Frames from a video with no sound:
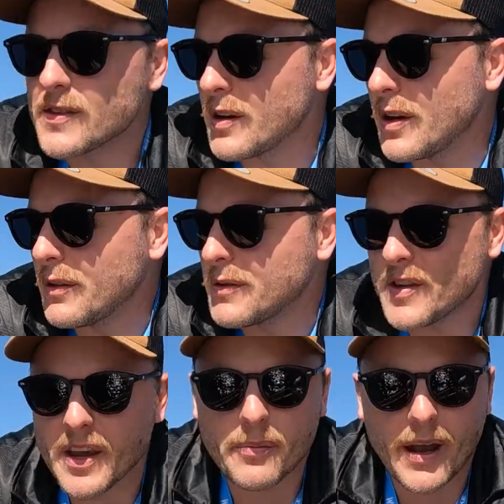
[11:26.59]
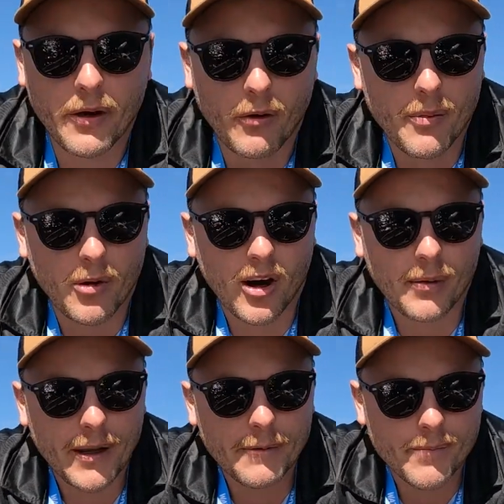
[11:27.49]
There's a sandbank right
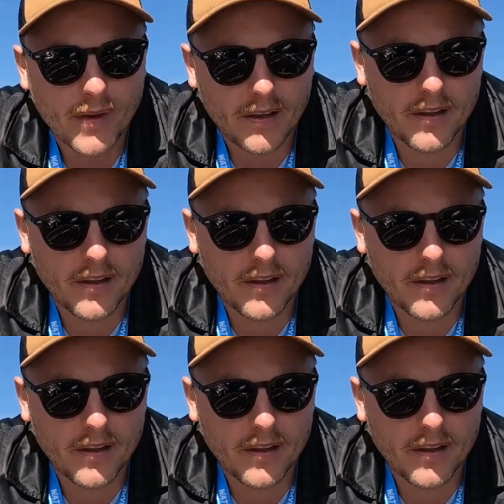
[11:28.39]
behind me,